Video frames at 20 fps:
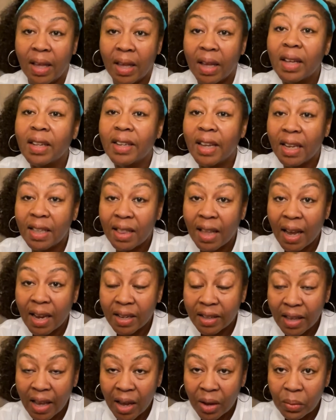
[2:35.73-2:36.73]
They like
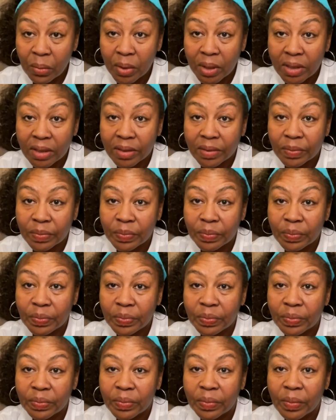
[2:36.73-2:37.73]
that one,
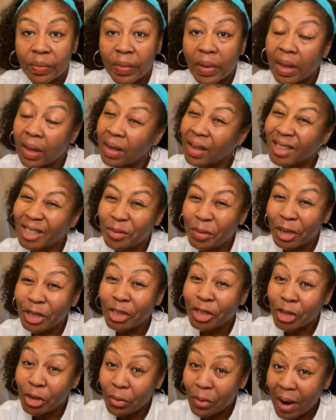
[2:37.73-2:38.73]

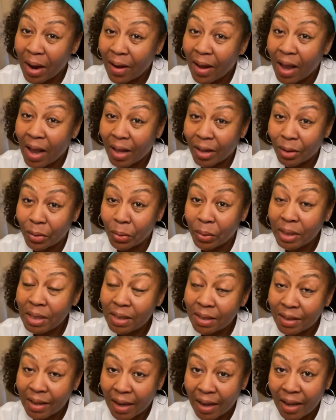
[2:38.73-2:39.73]
especially around Halloween
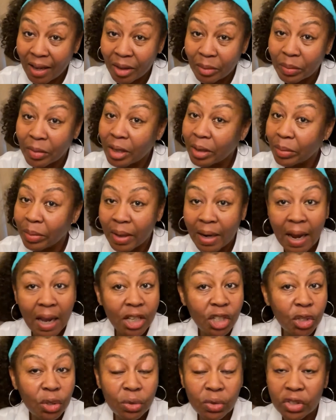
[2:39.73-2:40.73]
time, but I
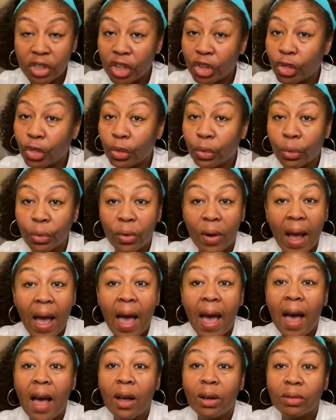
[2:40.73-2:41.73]
use it
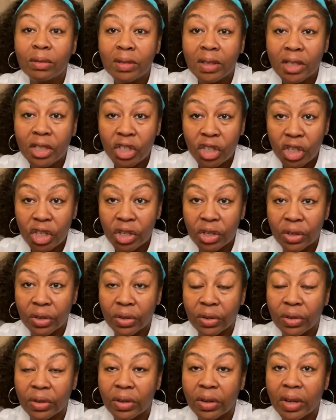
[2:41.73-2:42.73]
throughout the year.
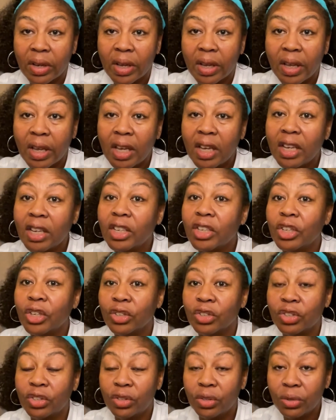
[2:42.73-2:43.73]
Your
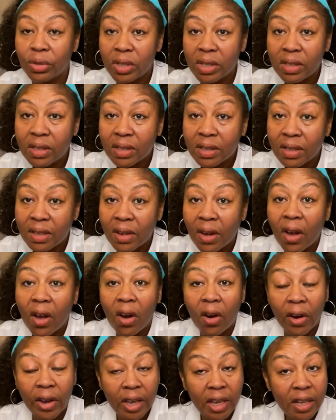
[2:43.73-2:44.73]
students
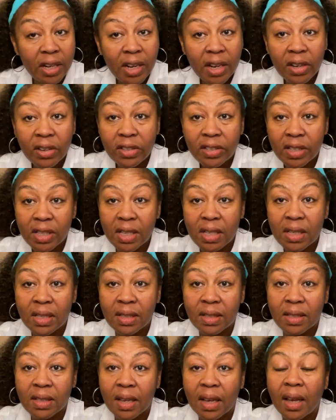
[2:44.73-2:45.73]
are in their
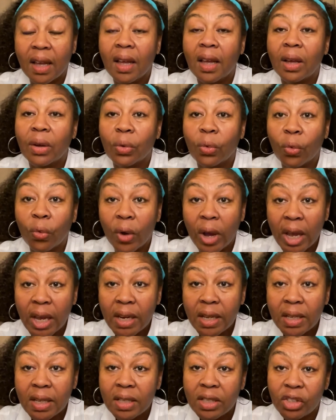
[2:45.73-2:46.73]
seats,
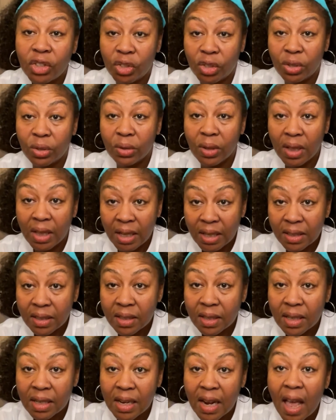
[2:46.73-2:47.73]
ready to
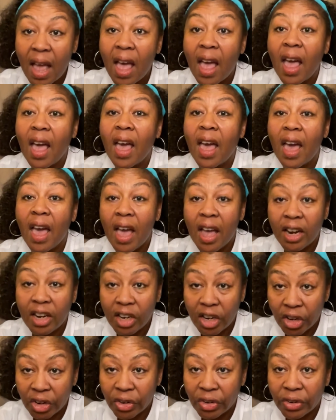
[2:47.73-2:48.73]
listen and
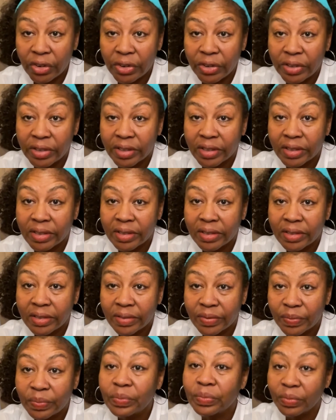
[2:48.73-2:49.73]
learn.
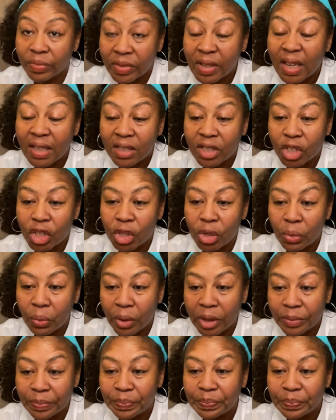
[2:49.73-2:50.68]
That's a good one.